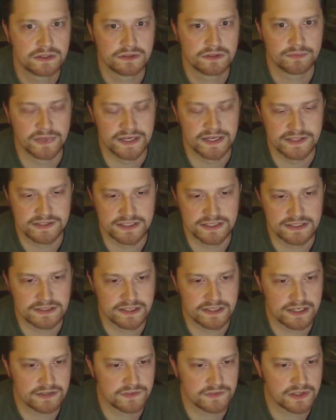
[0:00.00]
mindset
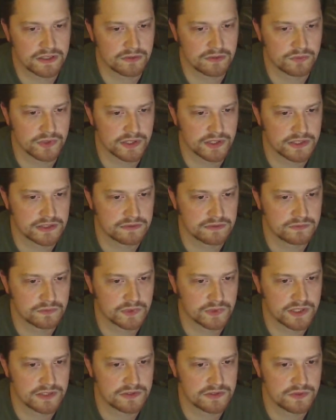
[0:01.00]
that I've got when I
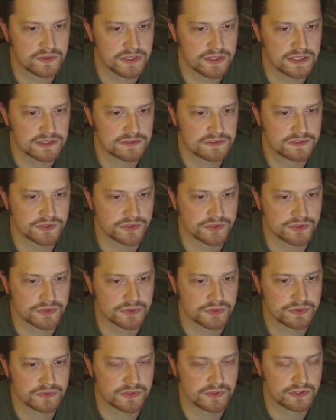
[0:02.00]
when I do that.
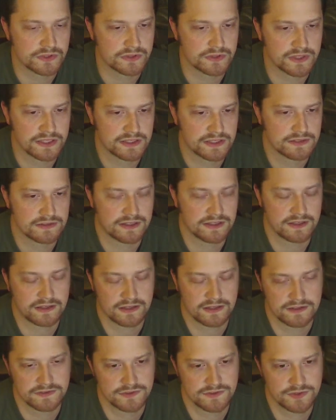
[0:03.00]
So, you know, I can I
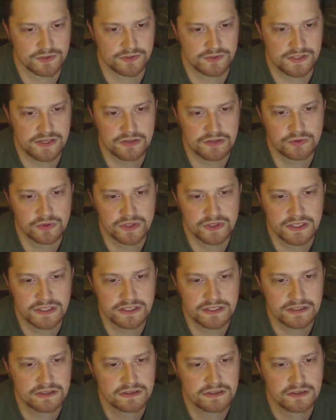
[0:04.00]
can certainly
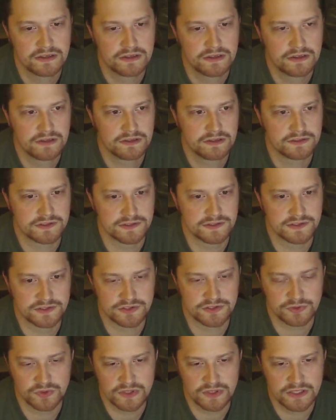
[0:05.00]
agree to
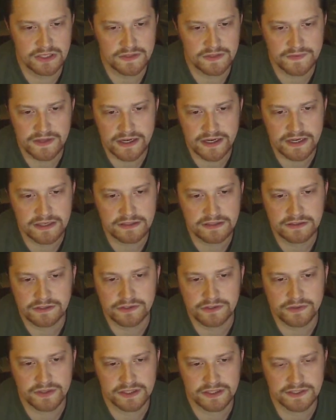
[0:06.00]
disagree on that. You
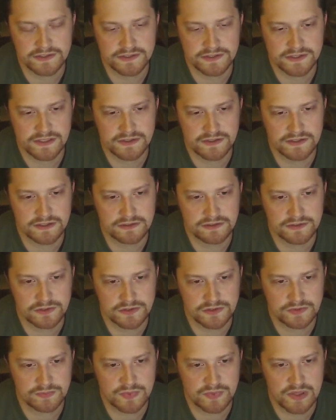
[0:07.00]
know, I can see that
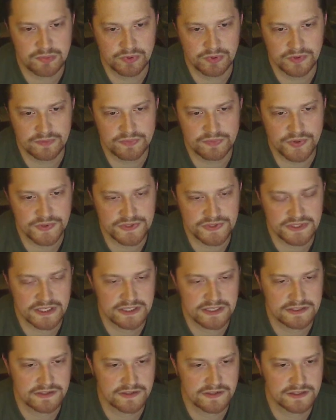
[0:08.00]
there's people in both
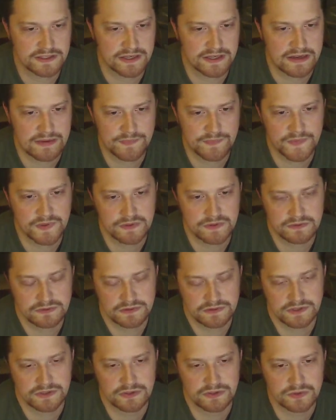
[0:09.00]
sides of the camp that,
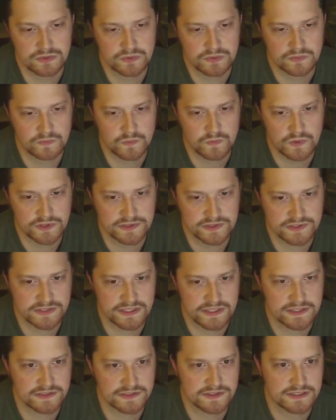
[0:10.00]
you know, one
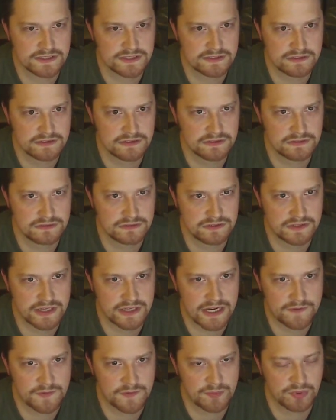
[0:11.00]
says that you
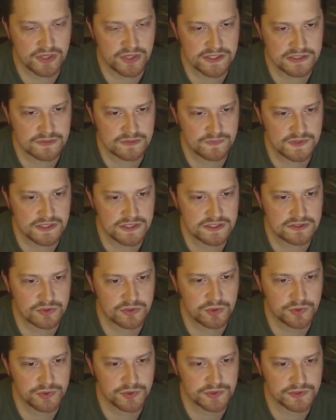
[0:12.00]
have to play something that's
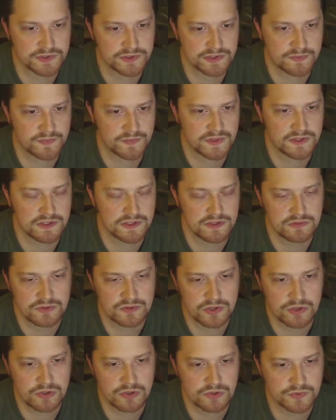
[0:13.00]
older, something that you
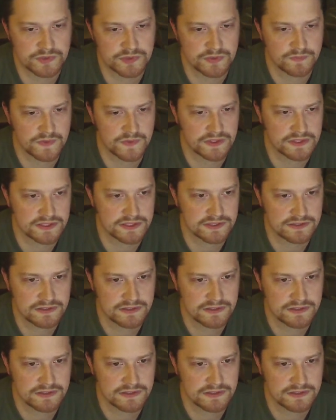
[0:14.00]
know, something that